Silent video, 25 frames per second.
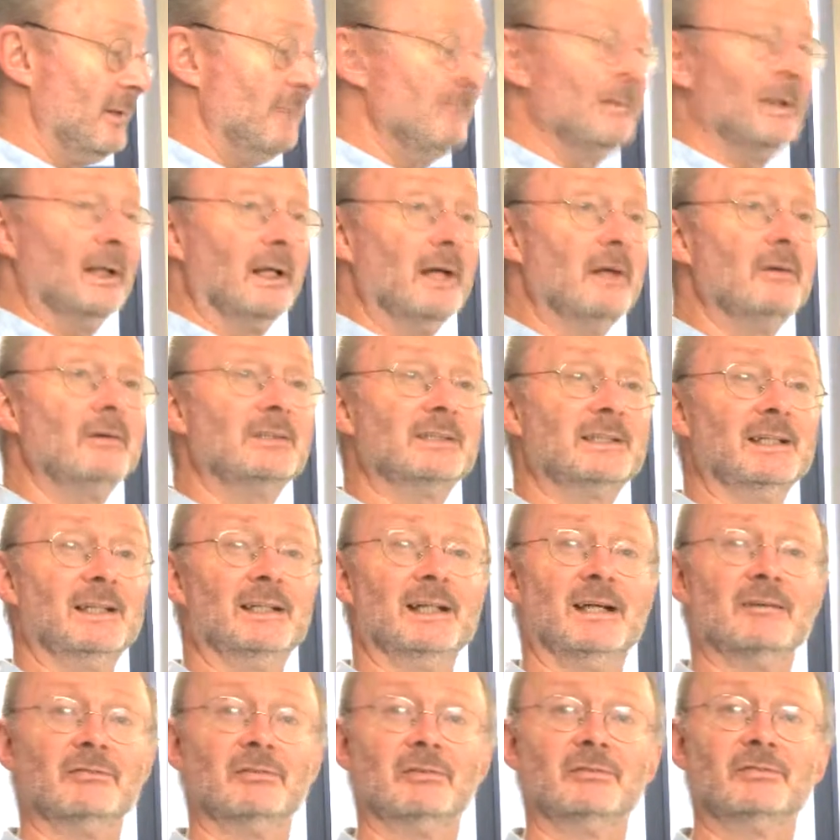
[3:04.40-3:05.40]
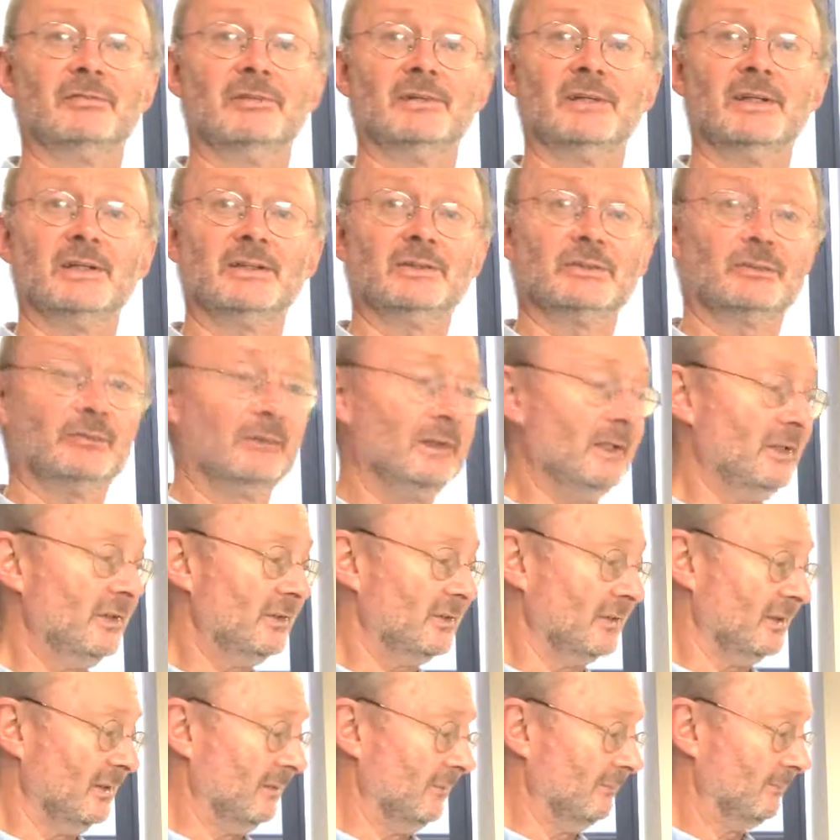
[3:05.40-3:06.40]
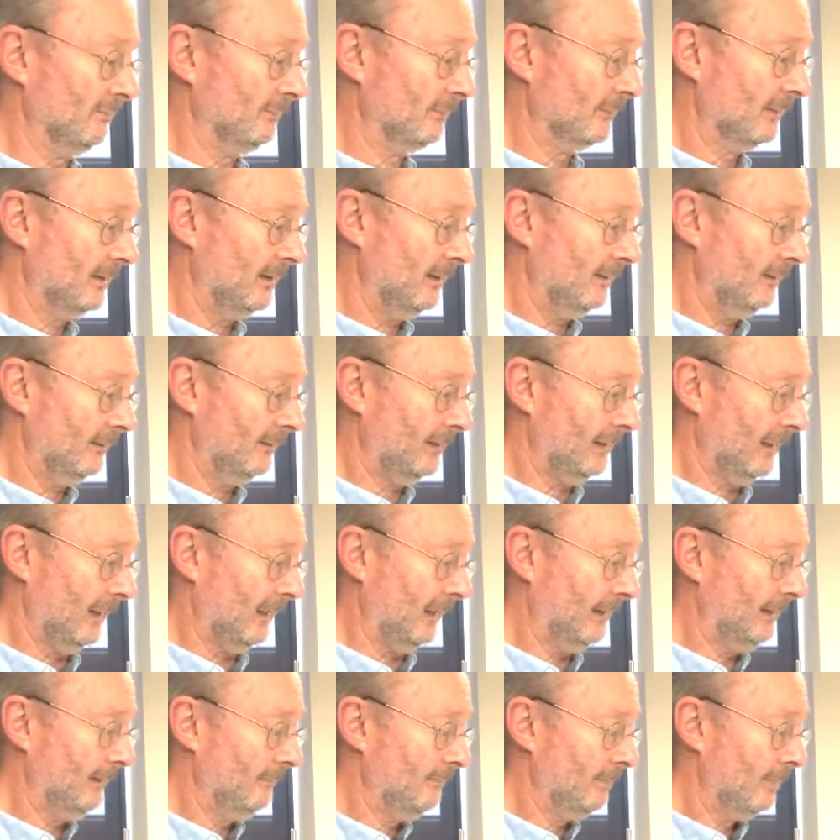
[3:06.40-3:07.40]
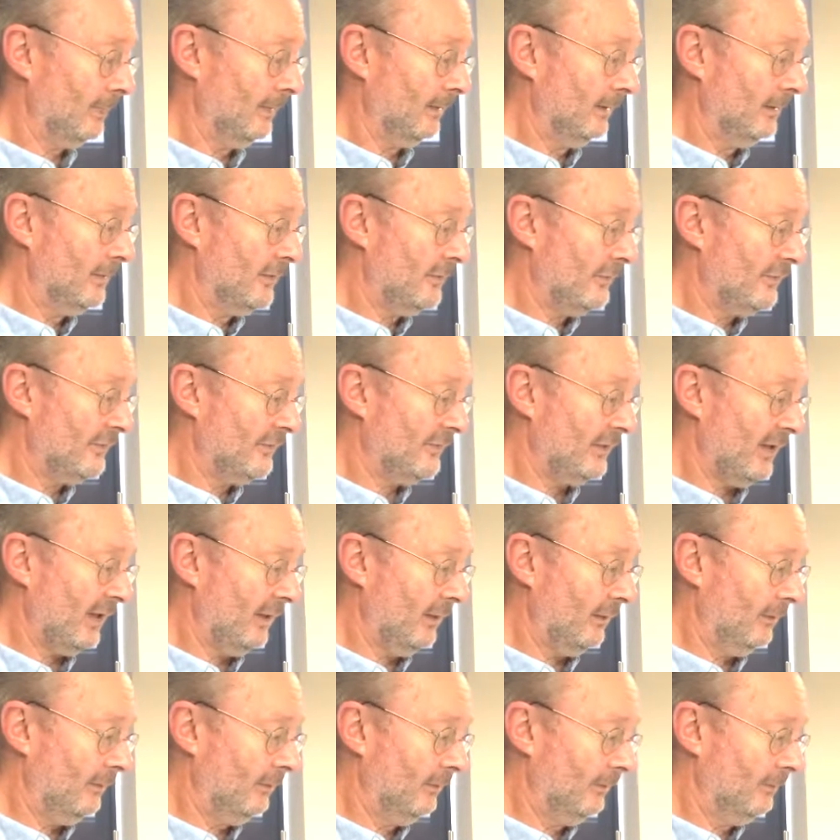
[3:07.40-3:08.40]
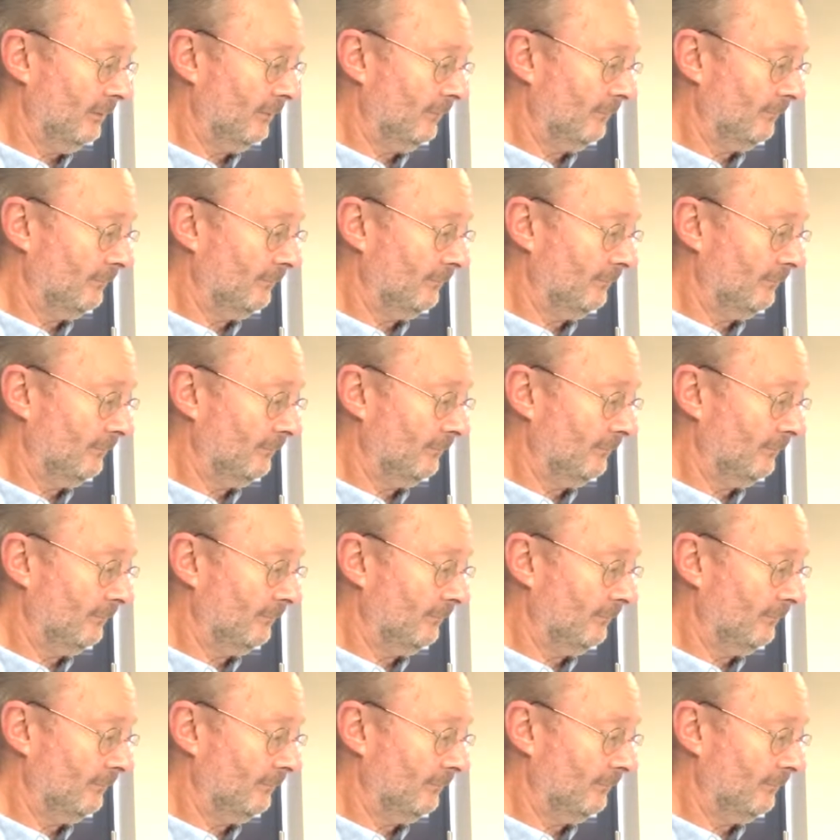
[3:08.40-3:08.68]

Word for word: have been below sea level for this reason. Okay, so